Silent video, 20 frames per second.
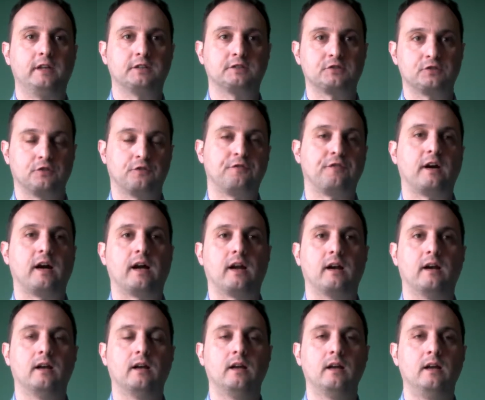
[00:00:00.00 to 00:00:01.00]
things so
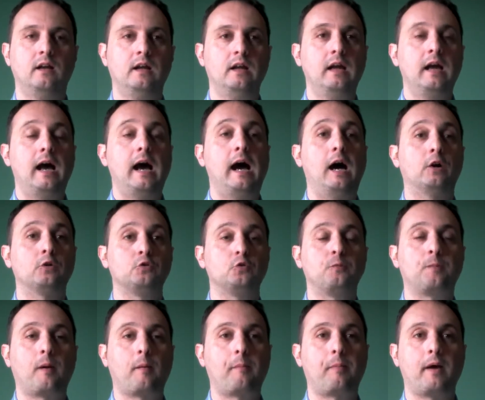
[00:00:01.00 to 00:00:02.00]
far. How
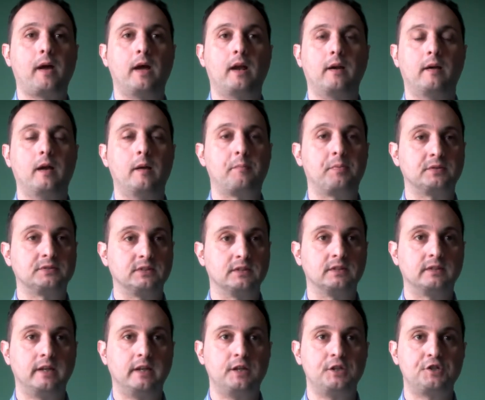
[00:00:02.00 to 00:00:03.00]
to prepare a
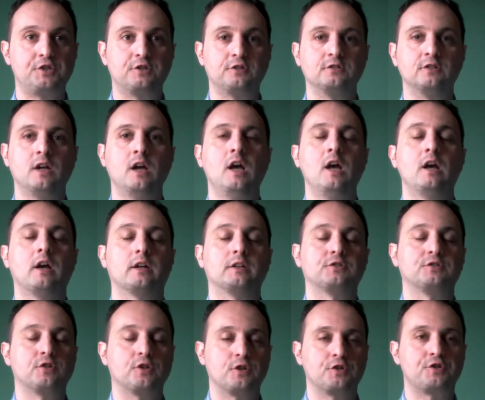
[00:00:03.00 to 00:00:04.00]
presentation,
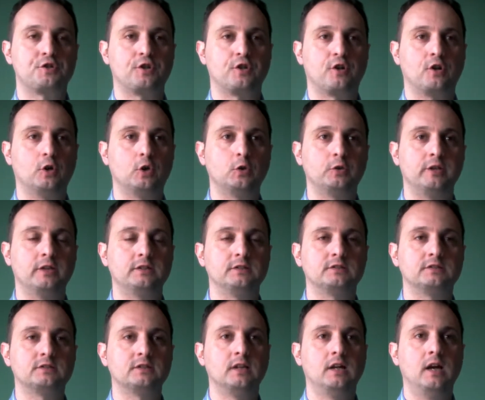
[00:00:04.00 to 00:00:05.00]
research your
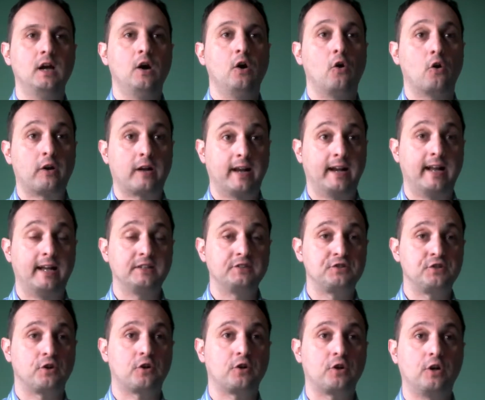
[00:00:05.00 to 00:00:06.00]
audience,
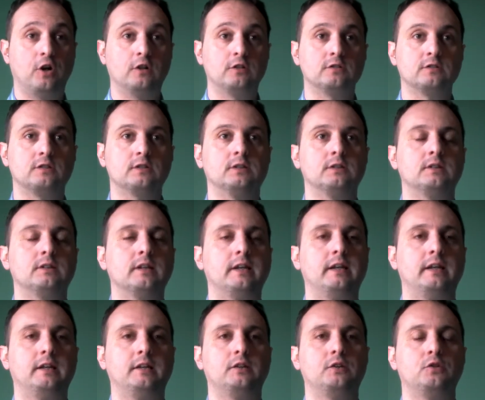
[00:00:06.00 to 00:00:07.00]
organize your content
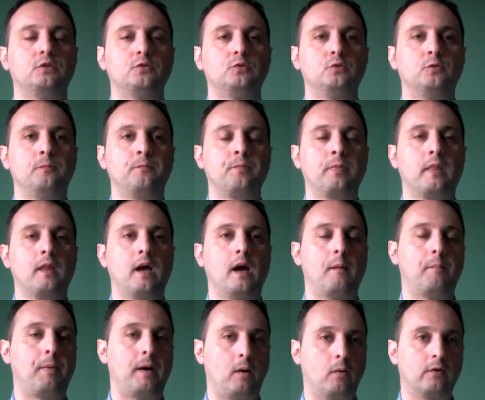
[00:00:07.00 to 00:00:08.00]
into
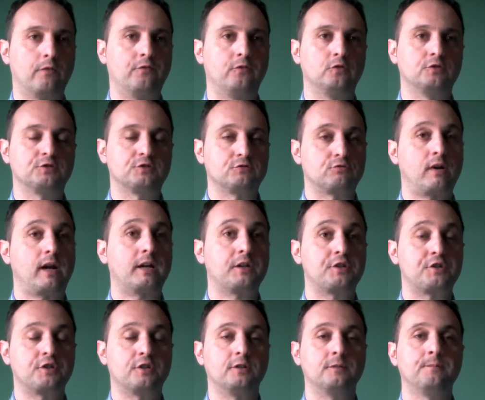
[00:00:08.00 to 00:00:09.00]
a powerful
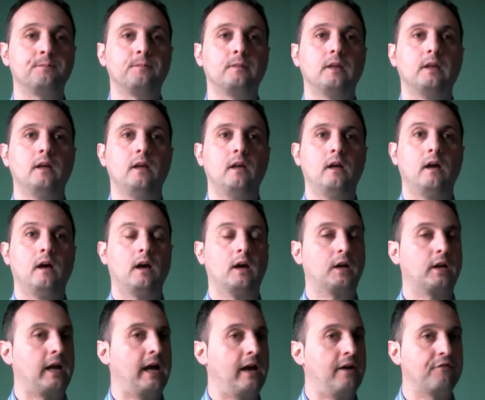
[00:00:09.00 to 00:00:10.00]
structure,
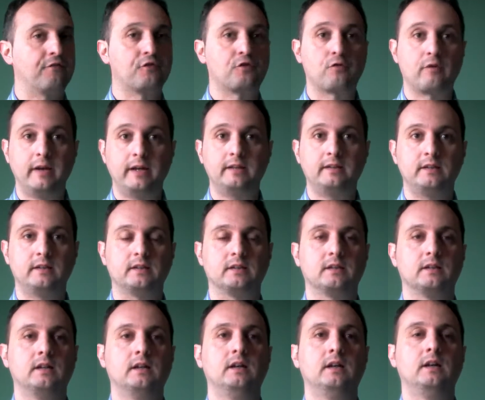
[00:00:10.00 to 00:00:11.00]
have
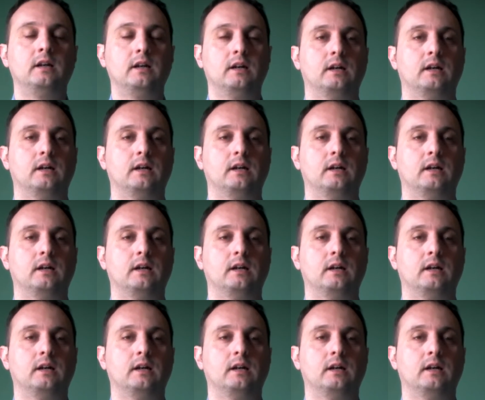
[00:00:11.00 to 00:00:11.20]
grating